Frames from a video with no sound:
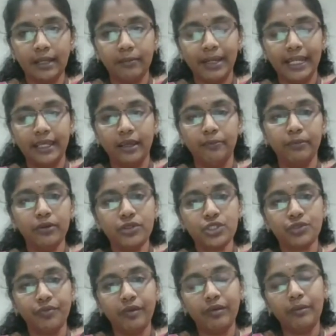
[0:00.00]
mining
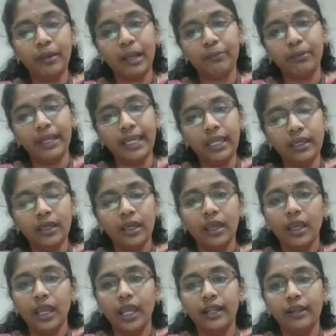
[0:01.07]
approach, we will be applying
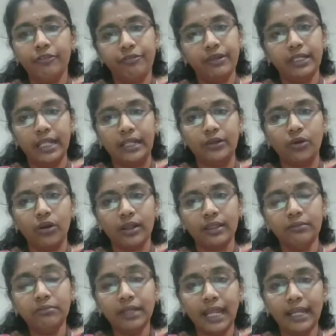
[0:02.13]
a different
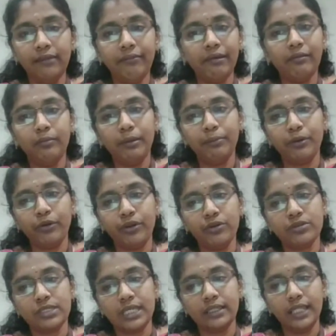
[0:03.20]
algorithm, and we will be
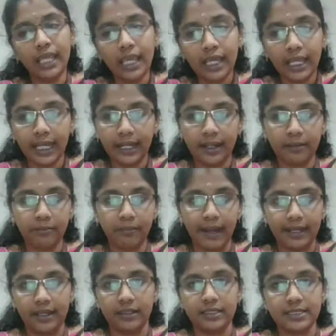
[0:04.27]
producing the hidden
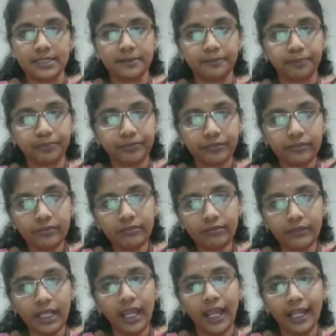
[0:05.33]
patterns.
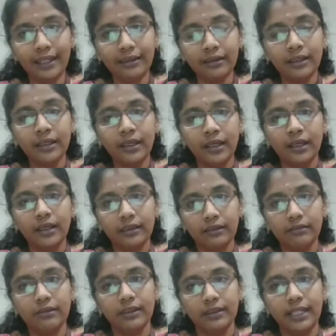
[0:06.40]
And
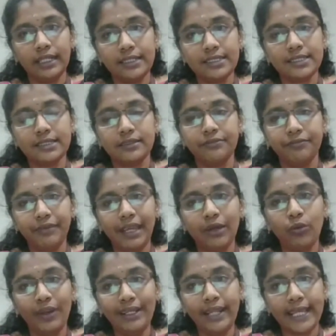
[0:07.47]
that is, we are
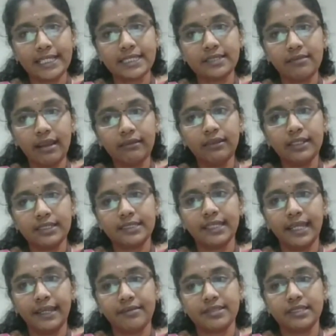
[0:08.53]
going to extract the
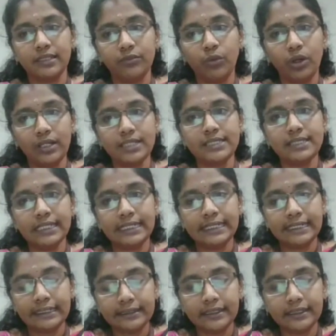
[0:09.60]
desired result. What is the